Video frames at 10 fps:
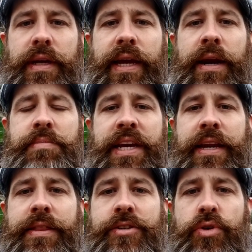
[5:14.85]
and
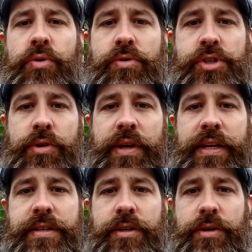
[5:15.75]
obtaining the tools you
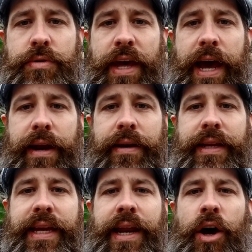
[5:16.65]
need to do that
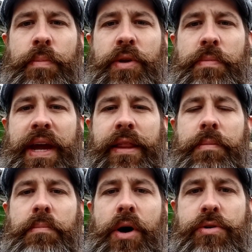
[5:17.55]
can help you make the
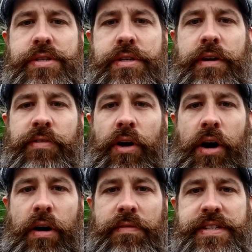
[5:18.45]
most of your
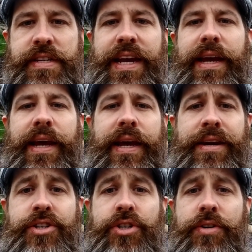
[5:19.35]
harvest
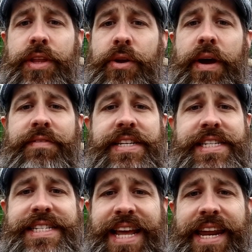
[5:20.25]
and ensure that you have a
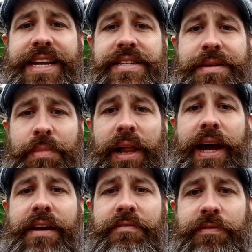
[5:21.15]
steady
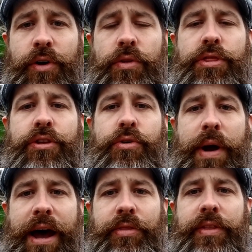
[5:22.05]
supply of food
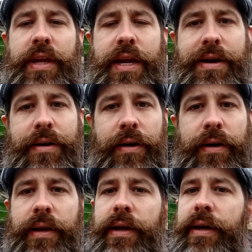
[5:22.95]
throughout the year,
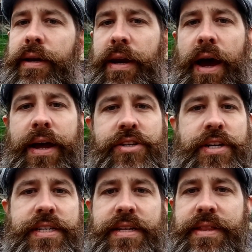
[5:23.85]
not
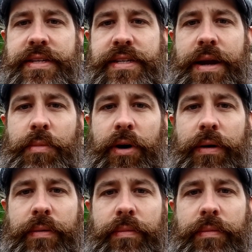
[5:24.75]
just in the summer.